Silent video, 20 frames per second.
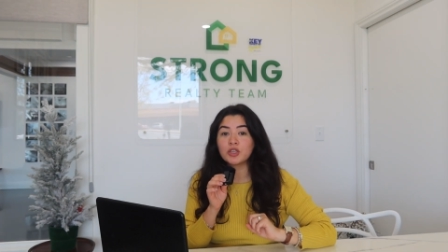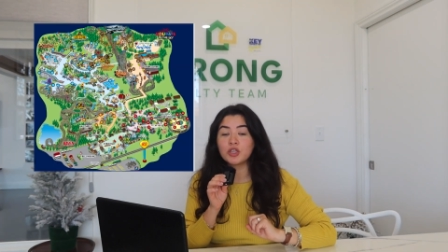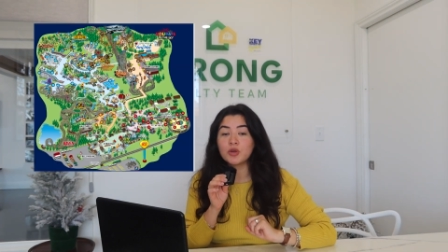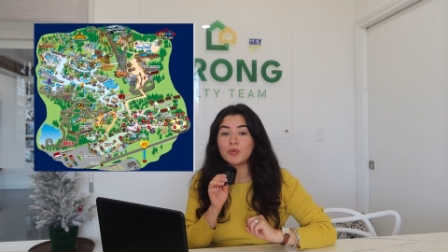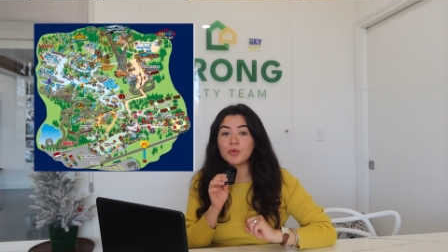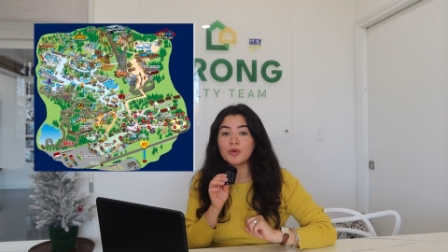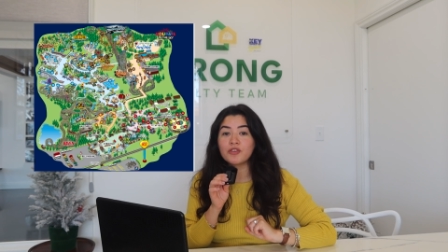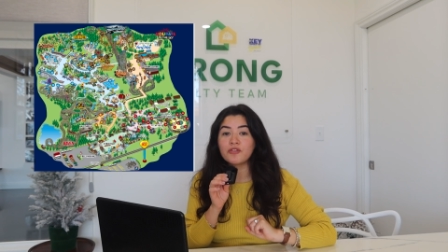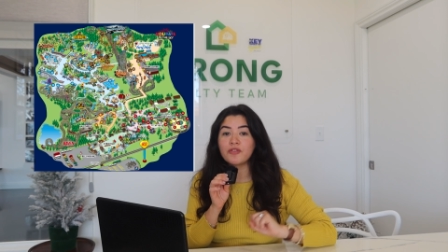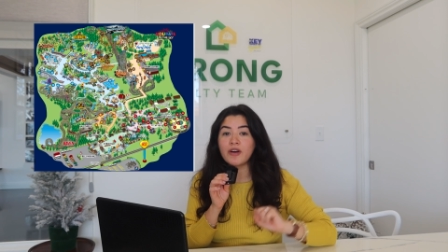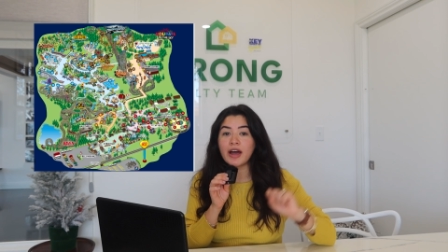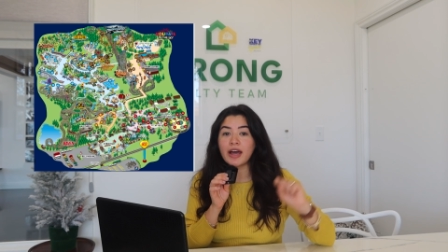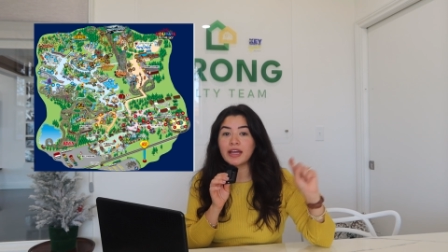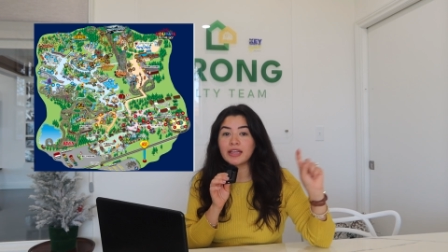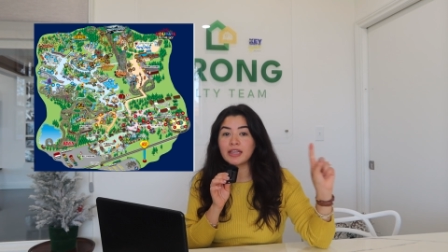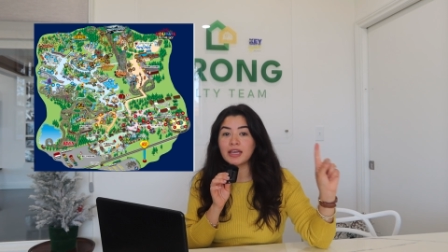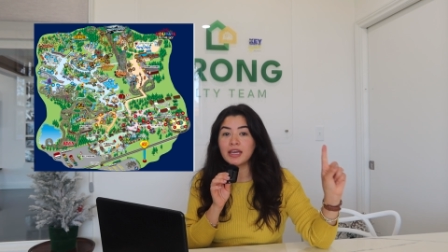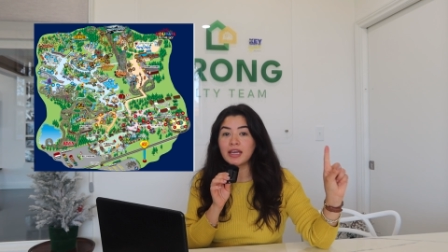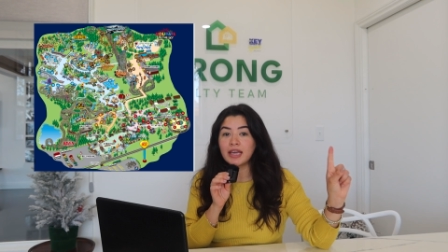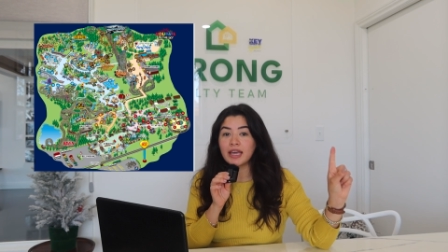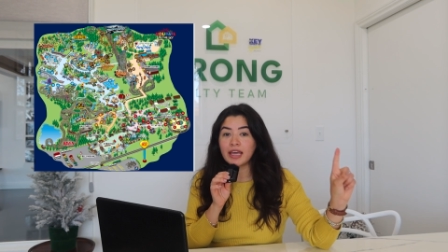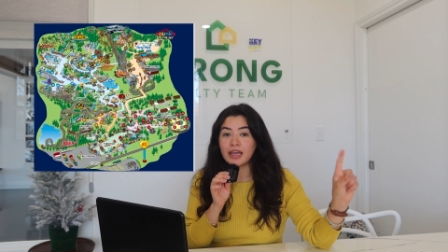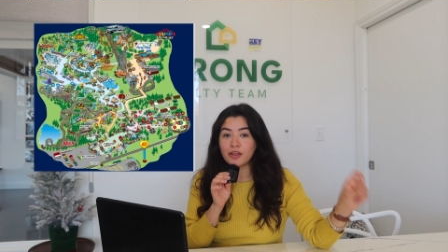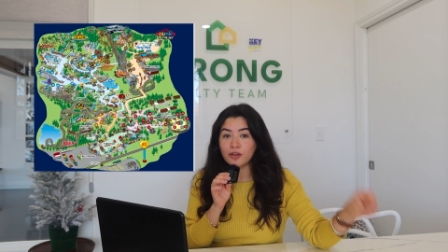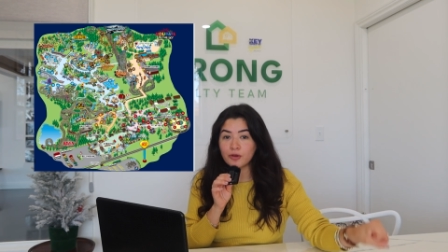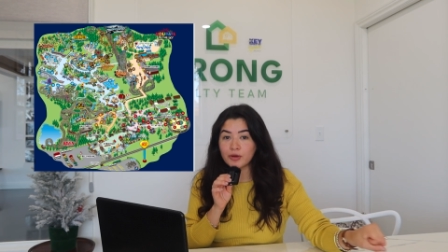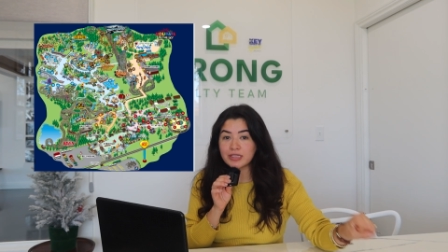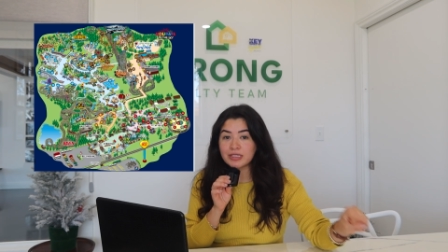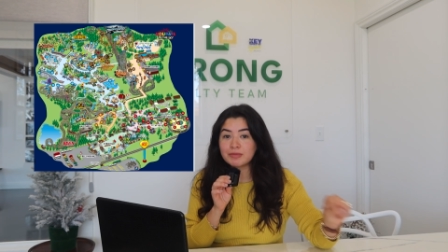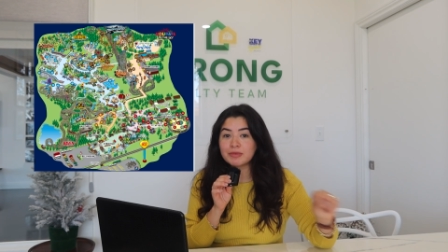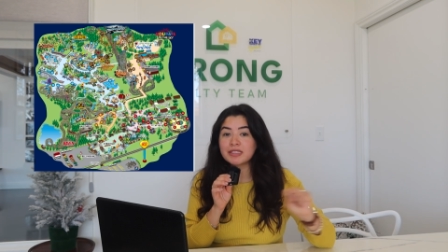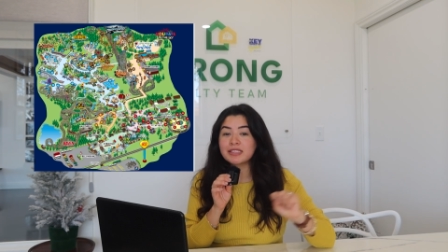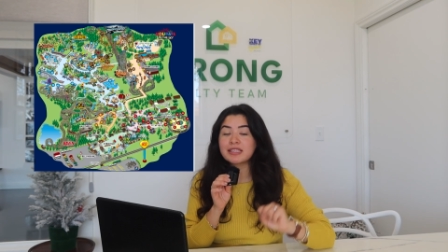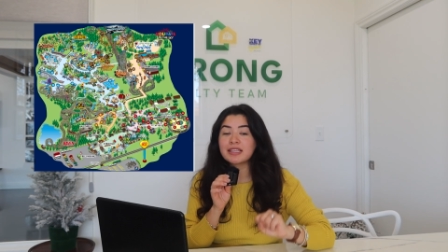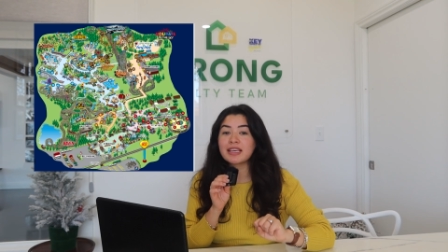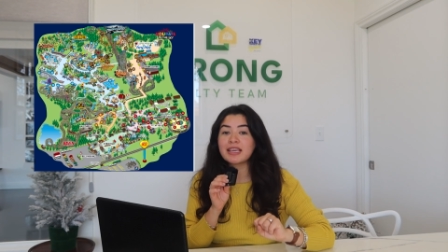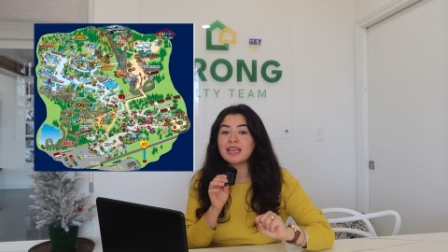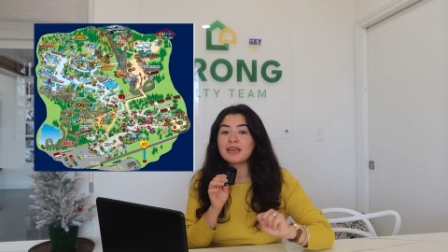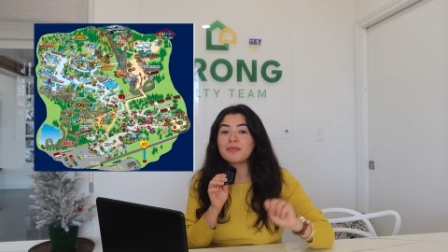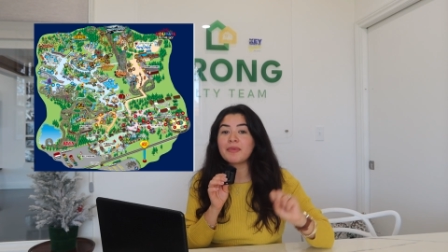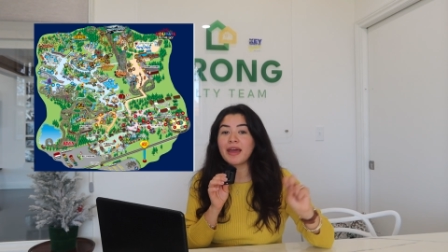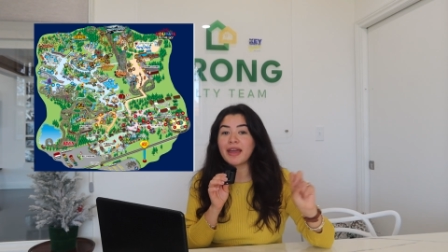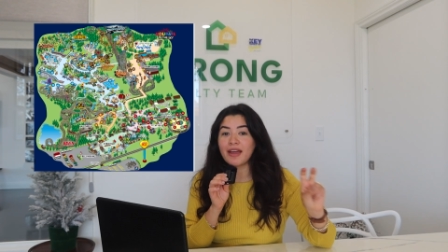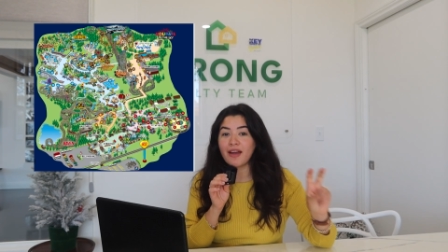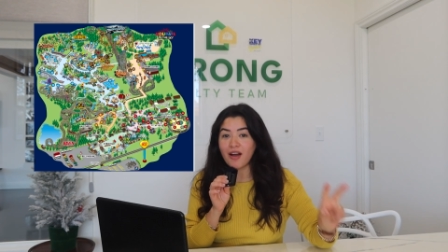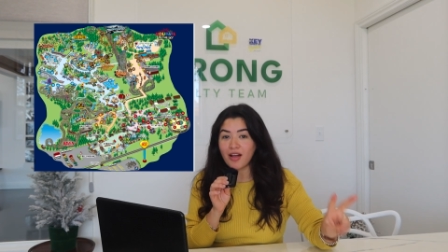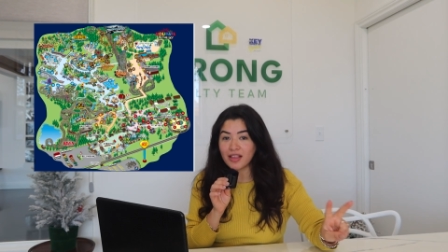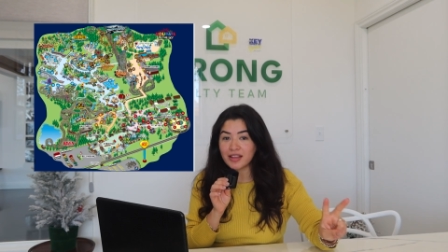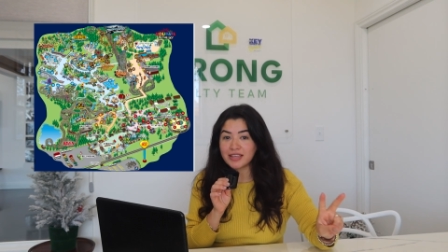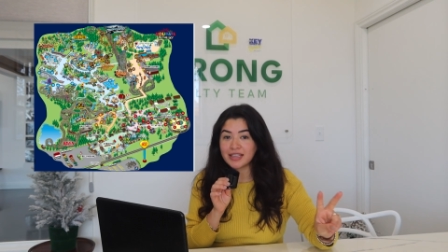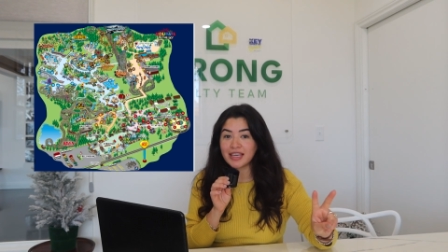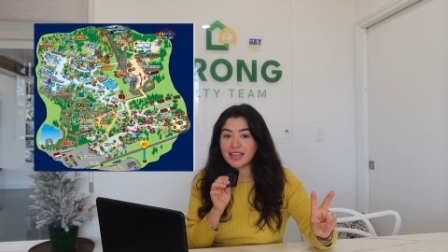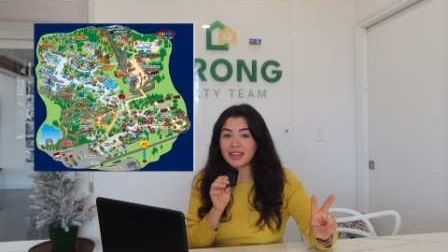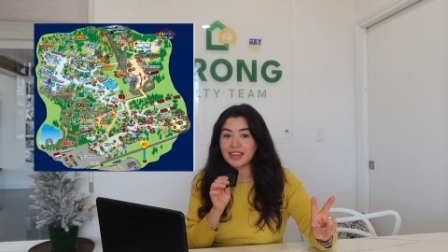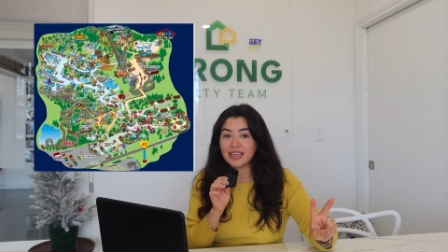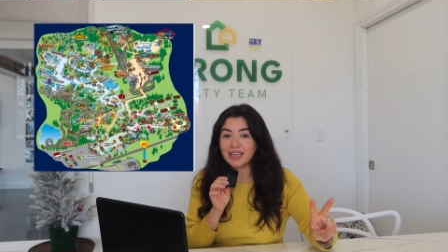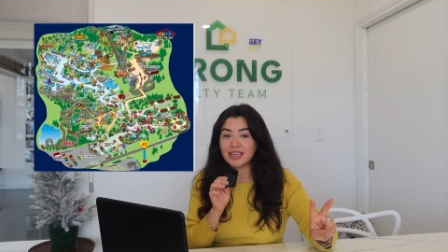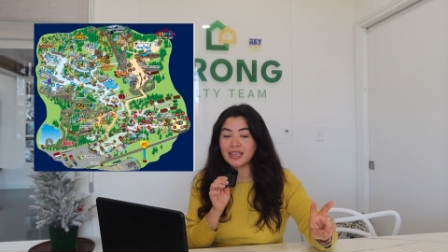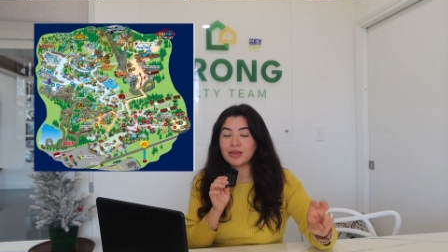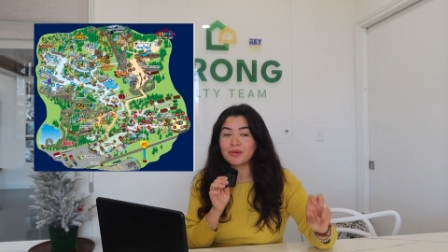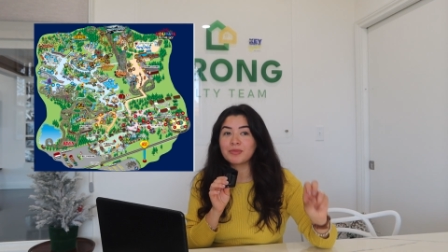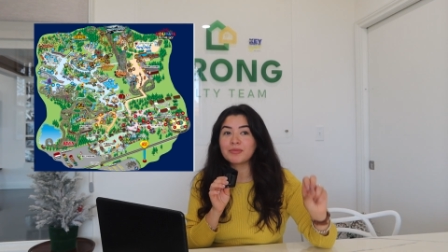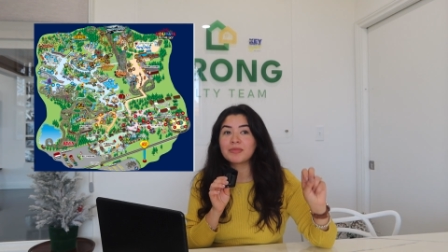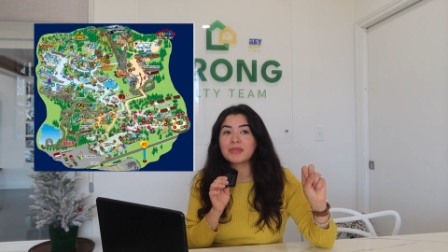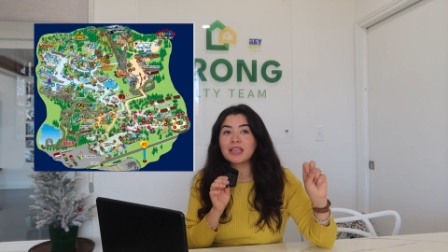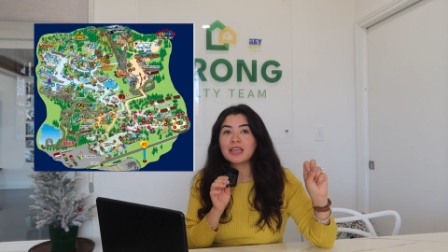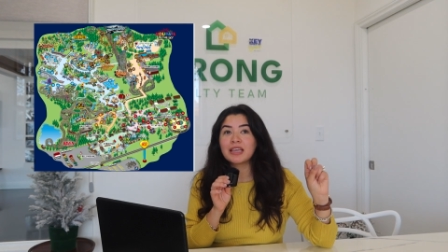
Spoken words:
You will find a Christmas theme, a holiday theme,